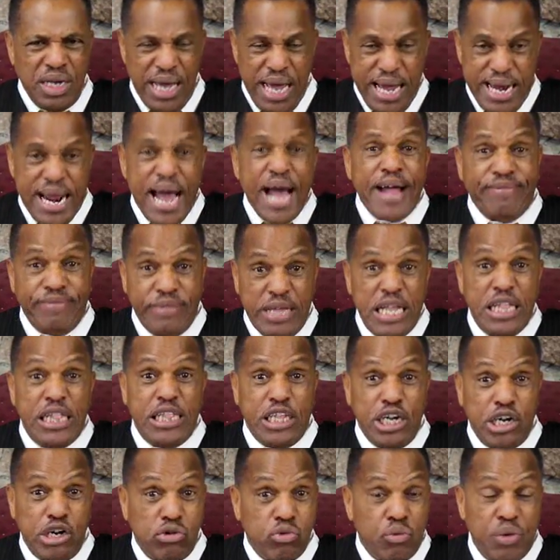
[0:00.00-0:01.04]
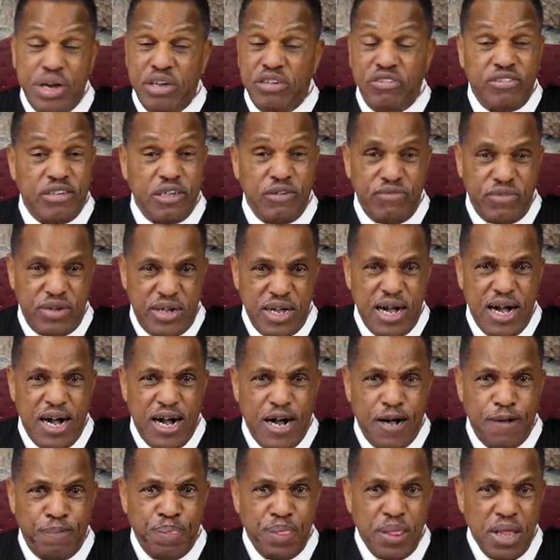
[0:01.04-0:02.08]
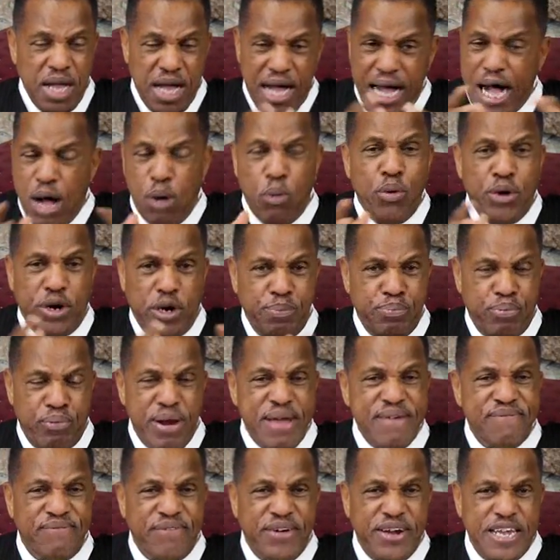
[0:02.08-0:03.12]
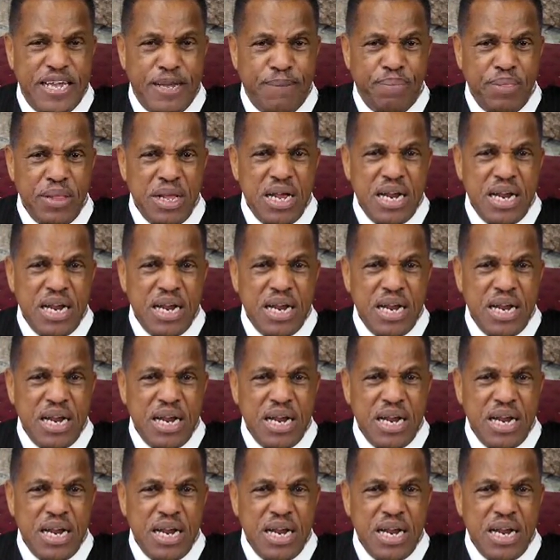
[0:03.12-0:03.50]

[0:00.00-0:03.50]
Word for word: And I need the grace of God. I want to pray for you.